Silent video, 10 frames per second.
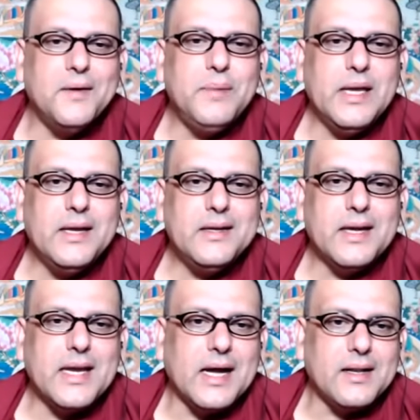being
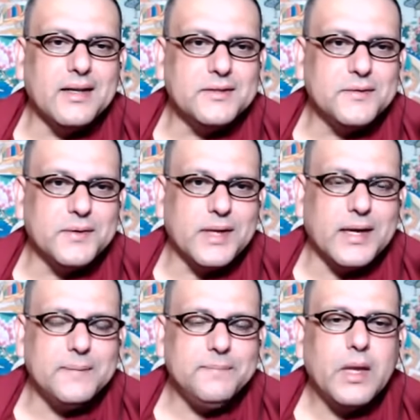the catalyst for that.
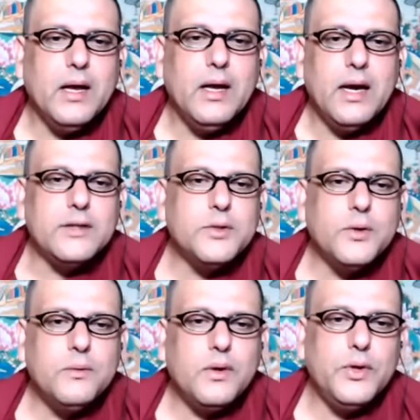And so